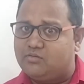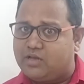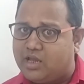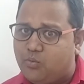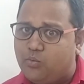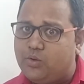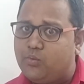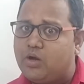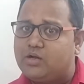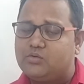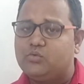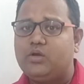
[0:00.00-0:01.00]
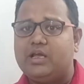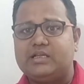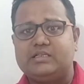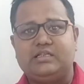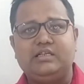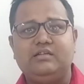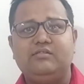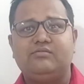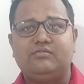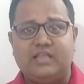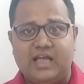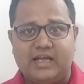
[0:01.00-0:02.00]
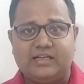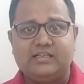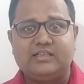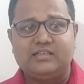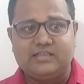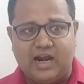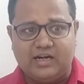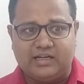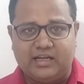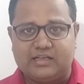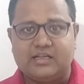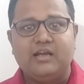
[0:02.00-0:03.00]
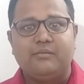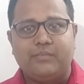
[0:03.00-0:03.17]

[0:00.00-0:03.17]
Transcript: okay, we want to achieve that target.